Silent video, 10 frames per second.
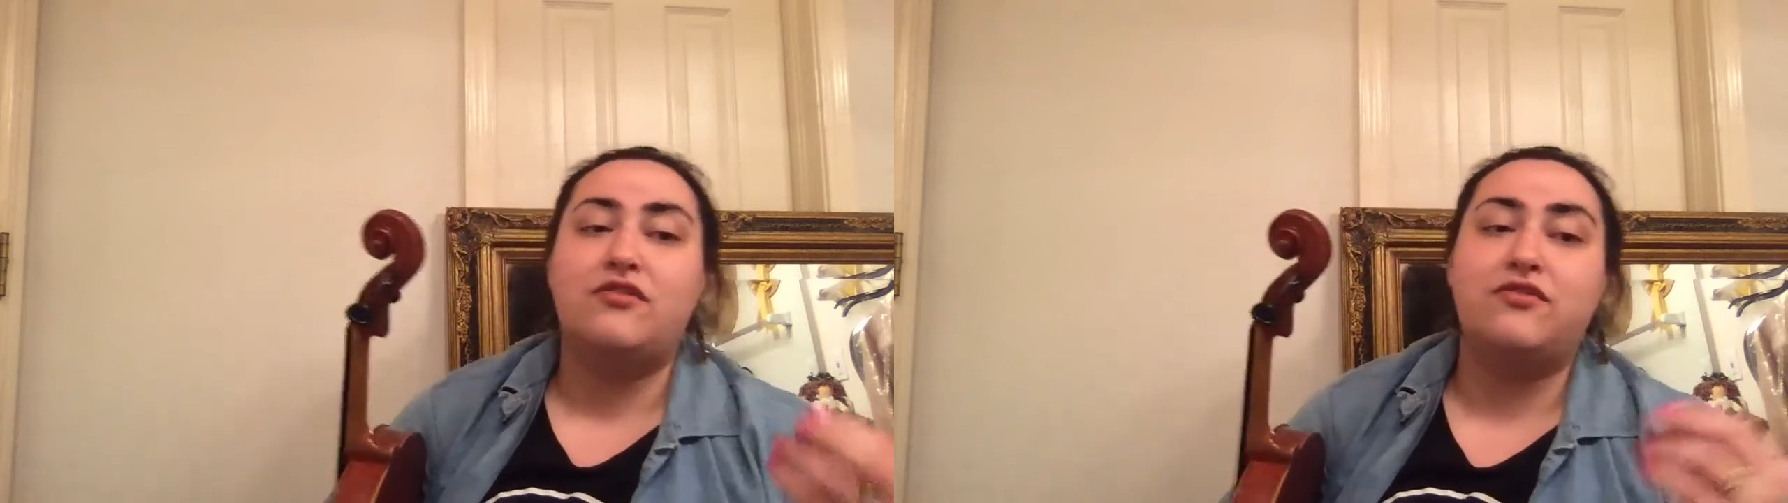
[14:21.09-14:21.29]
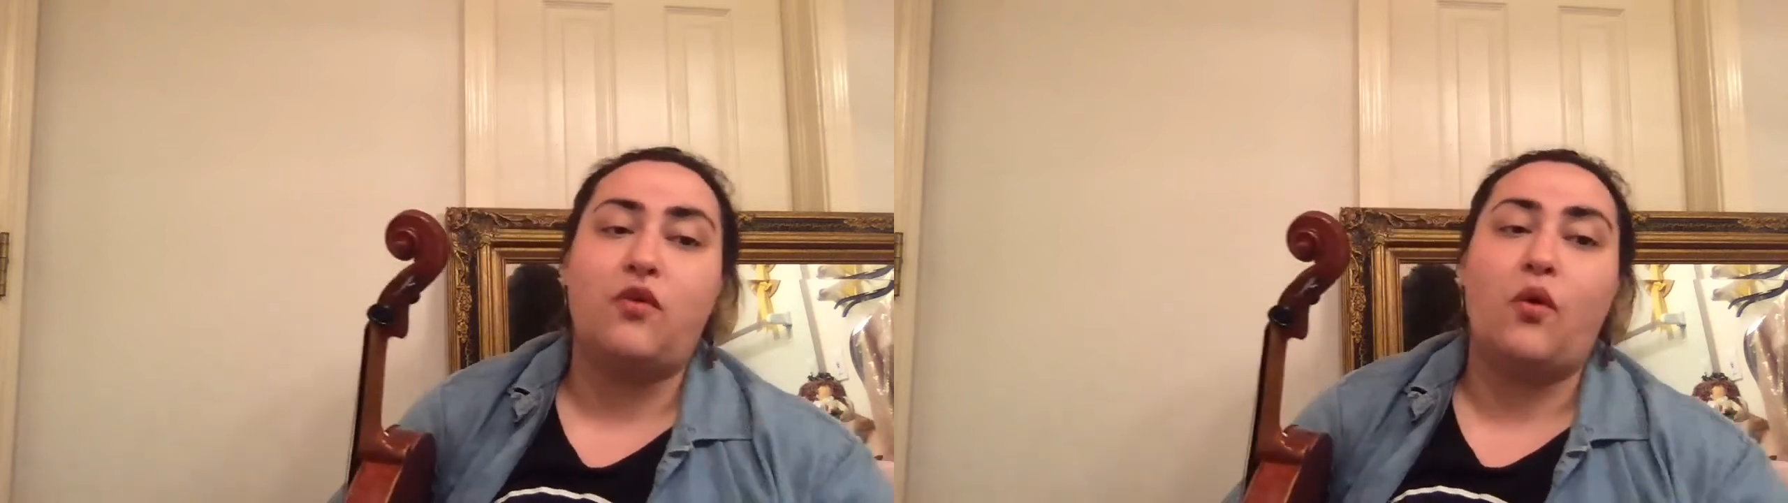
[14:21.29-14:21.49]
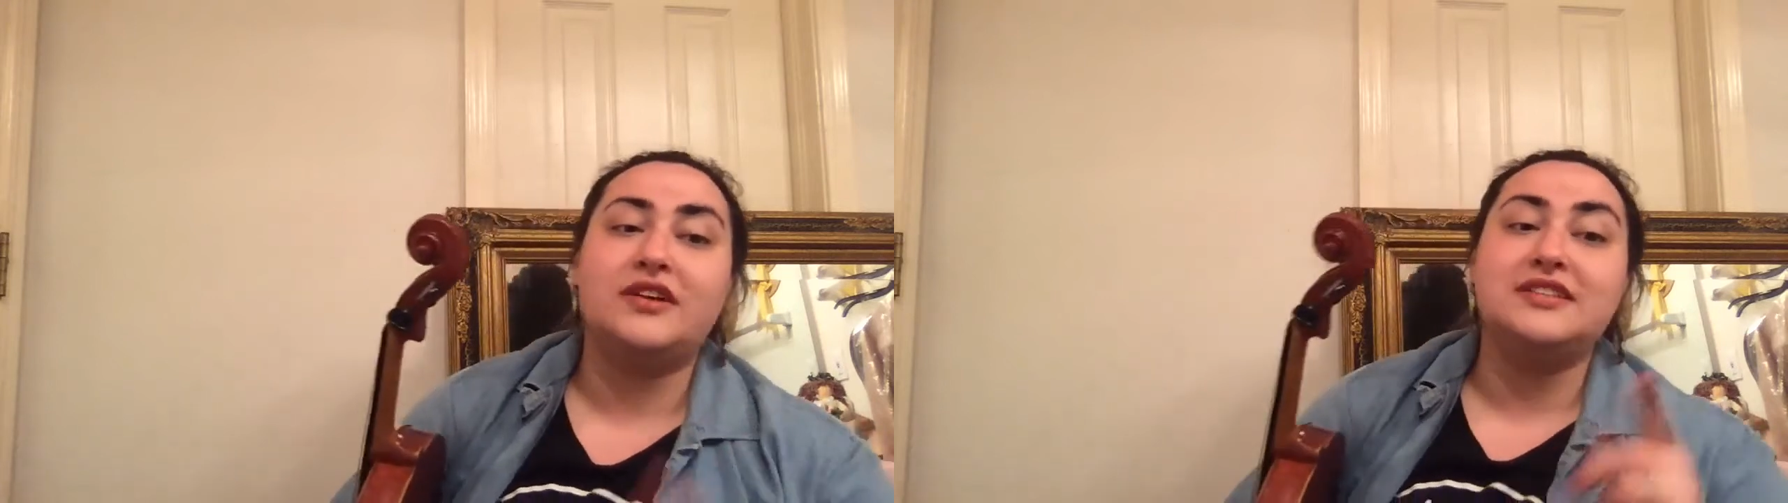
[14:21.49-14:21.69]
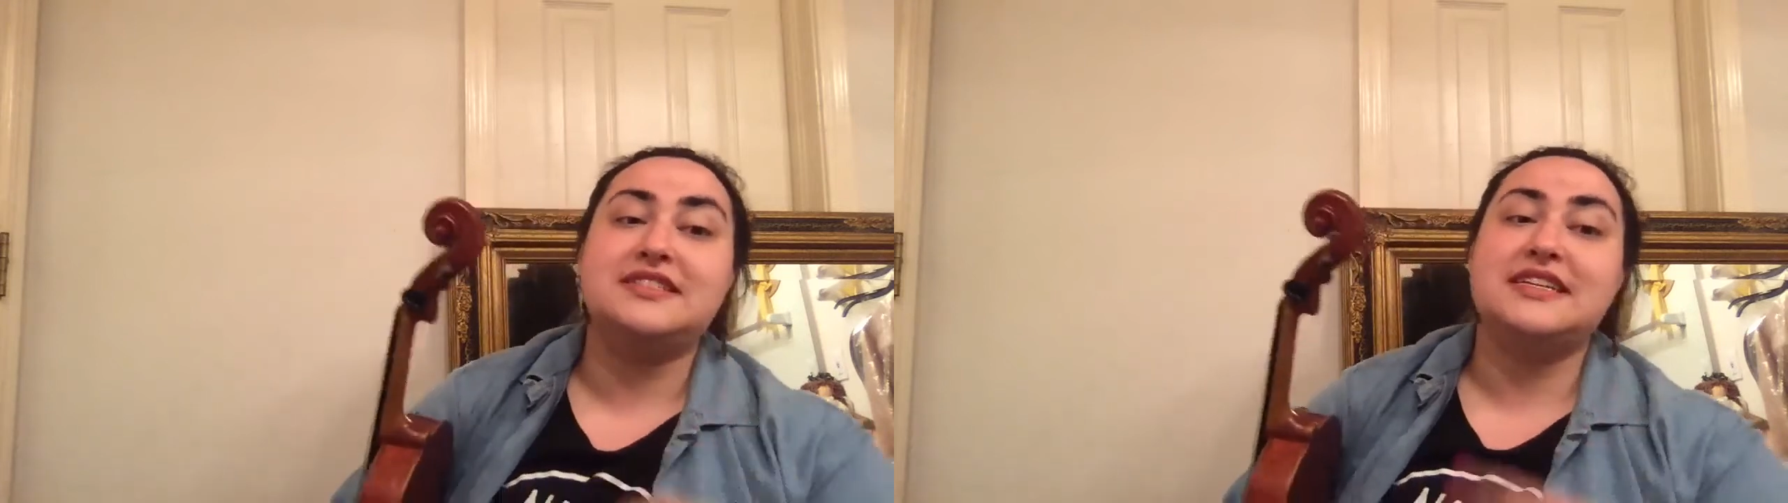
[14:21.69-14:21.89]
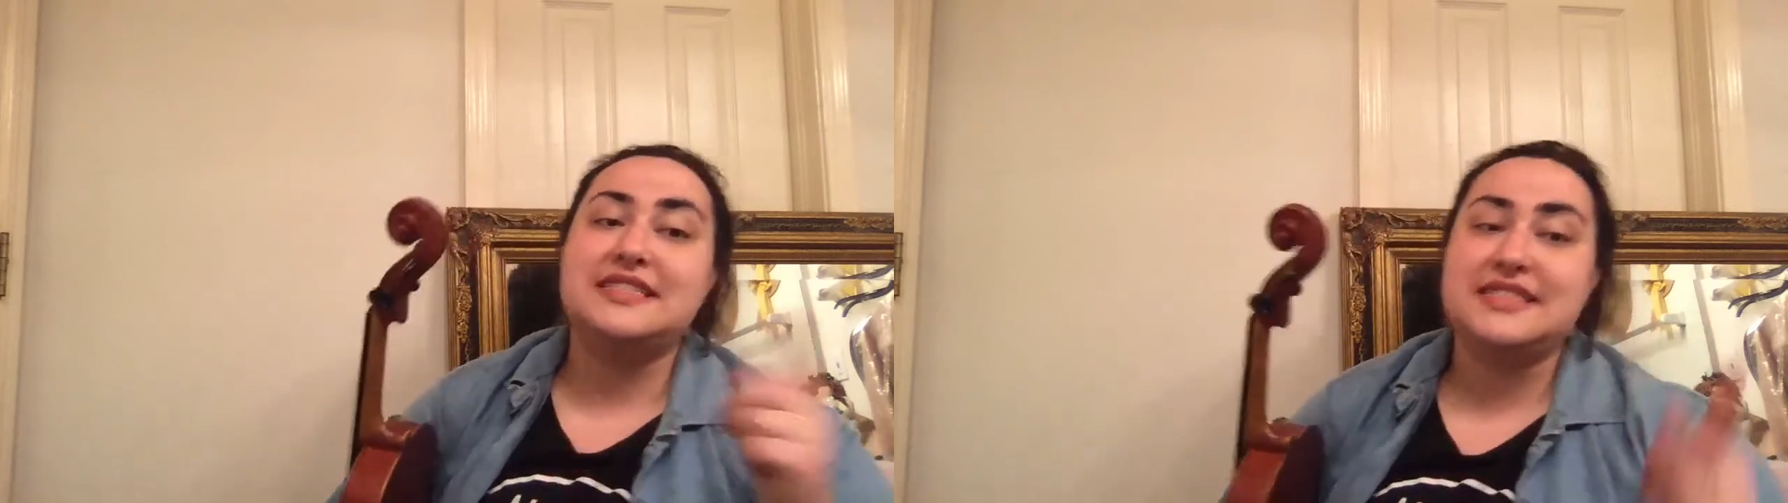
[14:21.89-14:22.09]
4
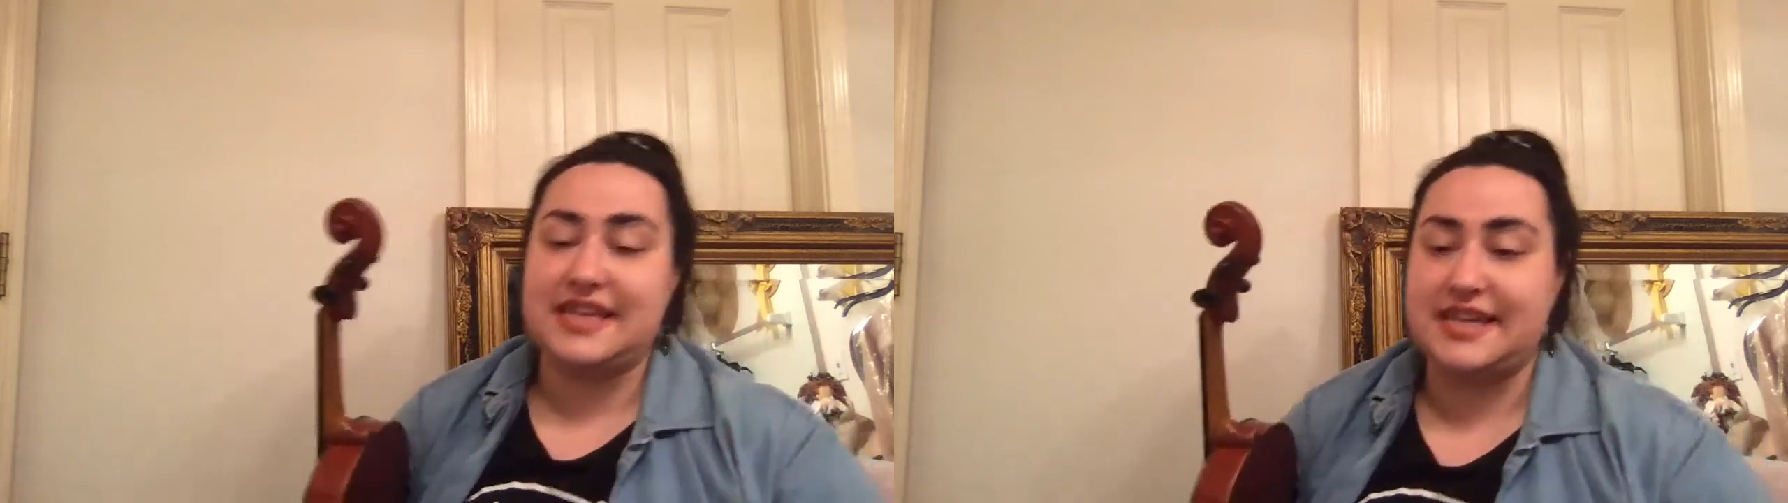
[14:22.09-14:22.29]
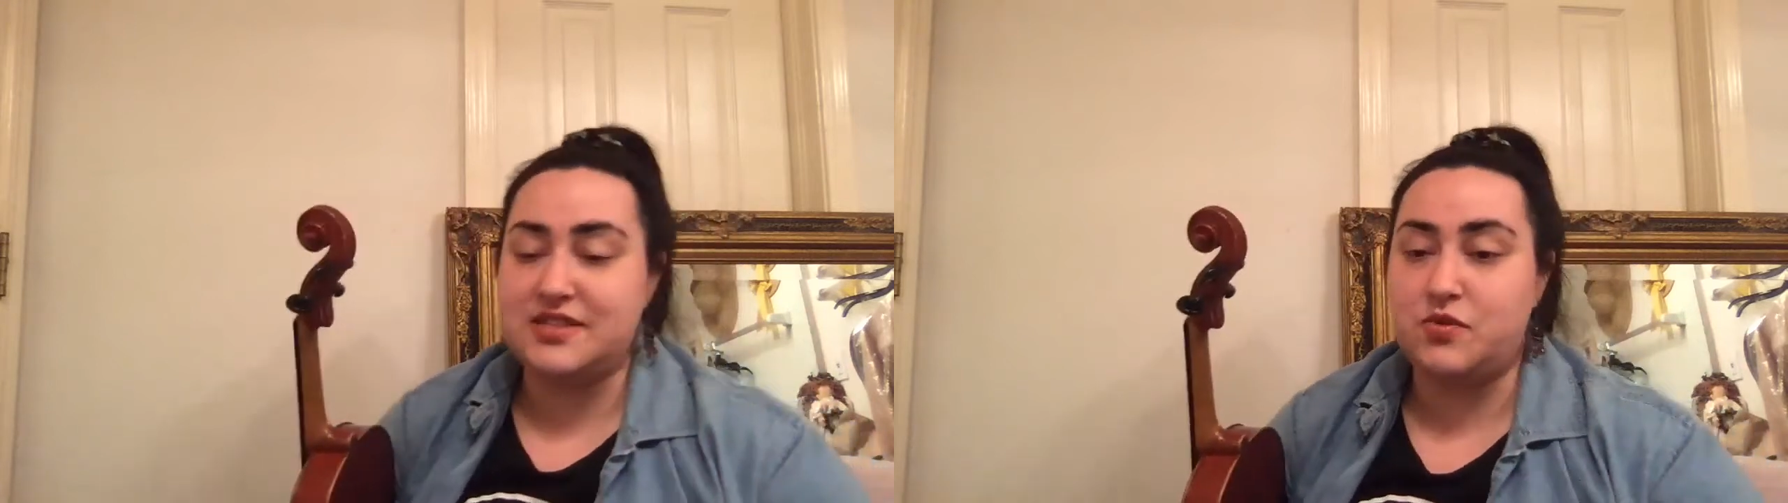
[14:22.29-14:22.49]
16ths,